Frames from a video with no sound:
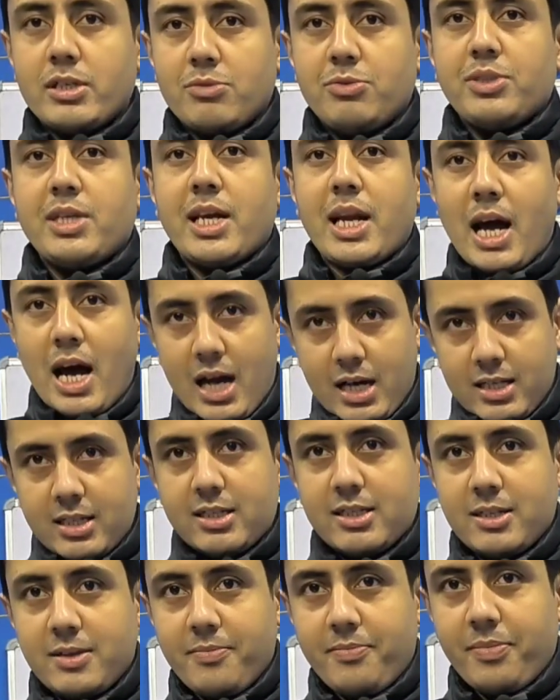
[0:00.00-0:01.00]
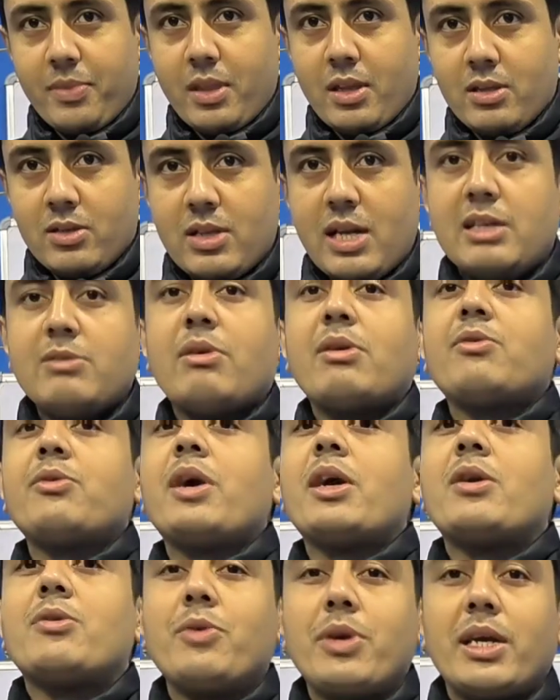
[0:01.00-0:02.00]
which are asked. That is what we
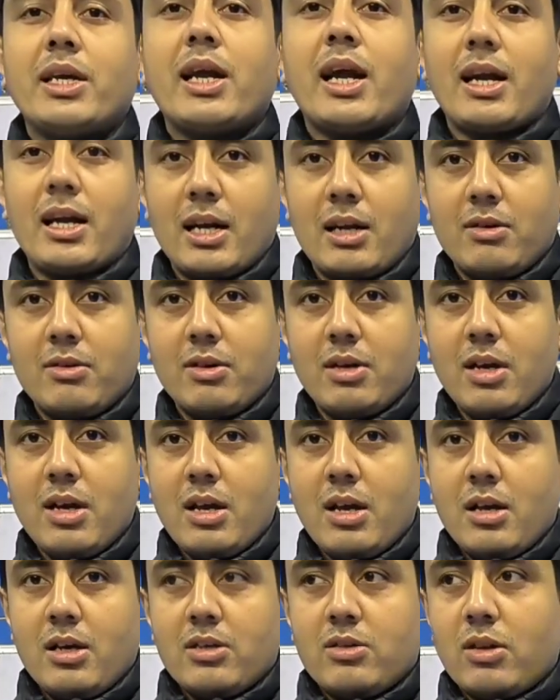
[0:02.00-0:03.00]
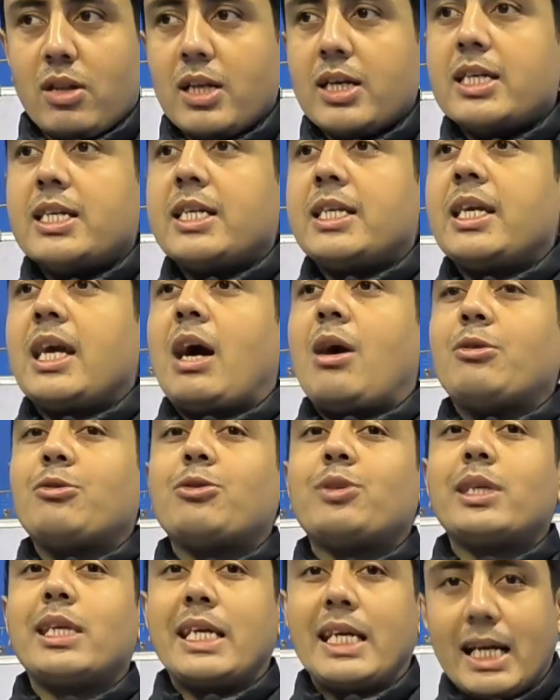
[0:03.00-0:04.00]
are doing right now. So learning how to
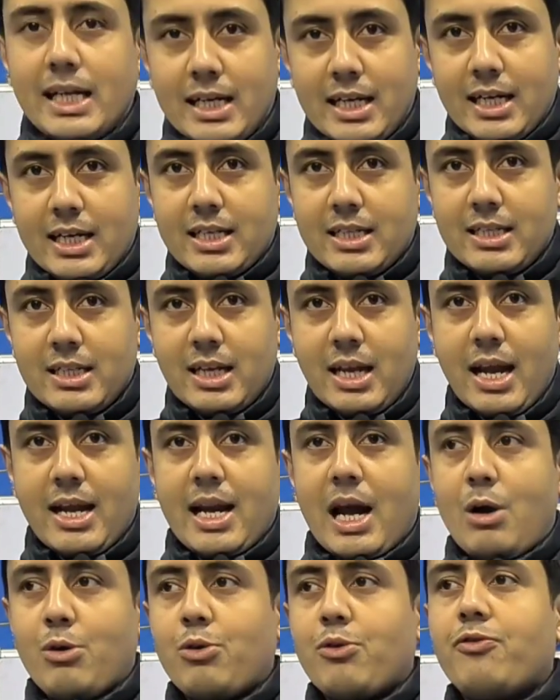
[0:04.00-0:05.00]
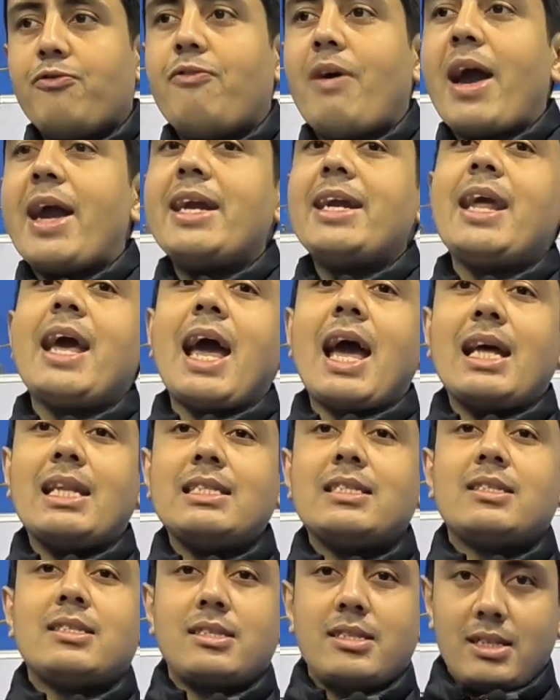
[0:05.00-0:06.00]
read a text and how to find
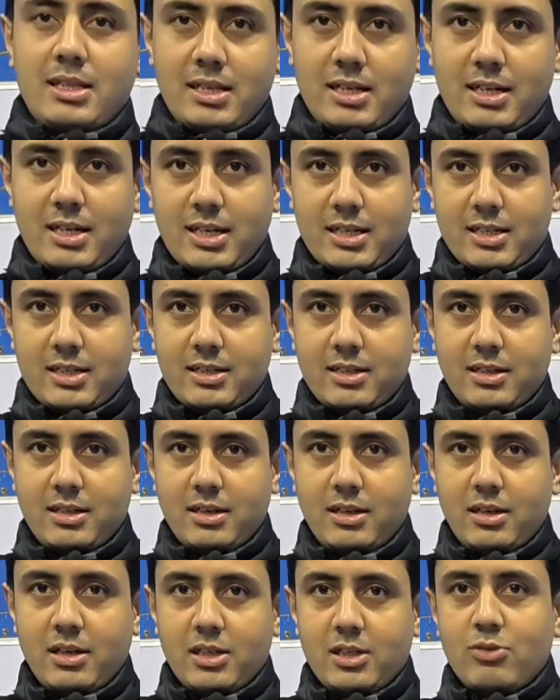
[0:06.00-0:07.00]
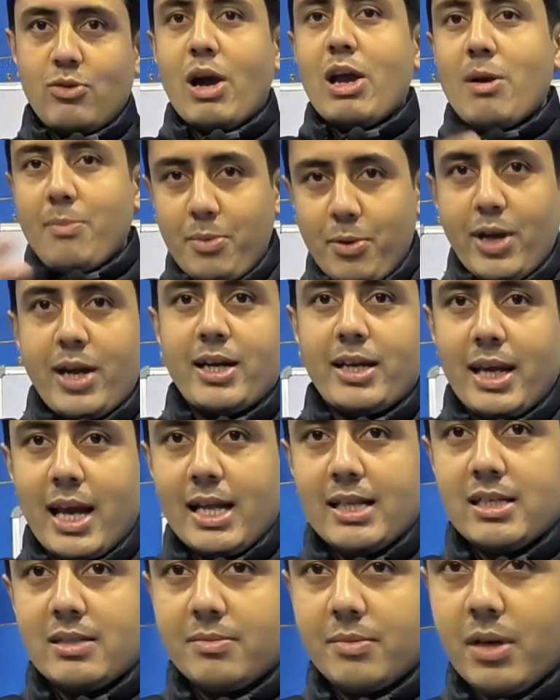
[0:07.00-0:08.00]
answers in the text. So I hope you can
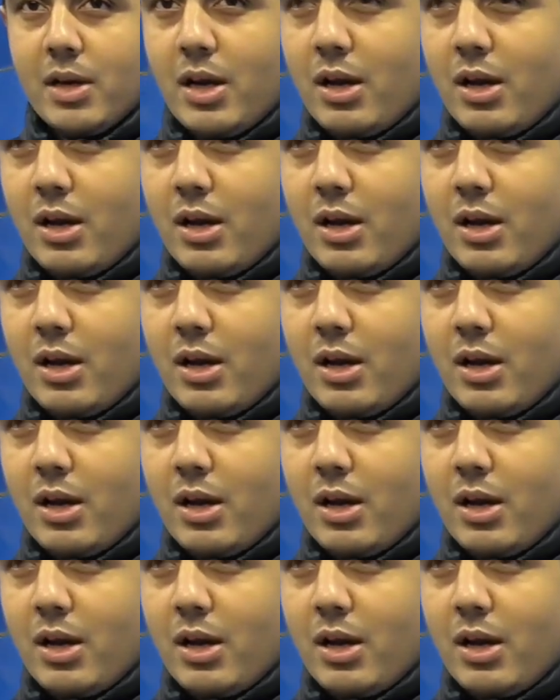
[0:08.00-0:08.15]
catch up.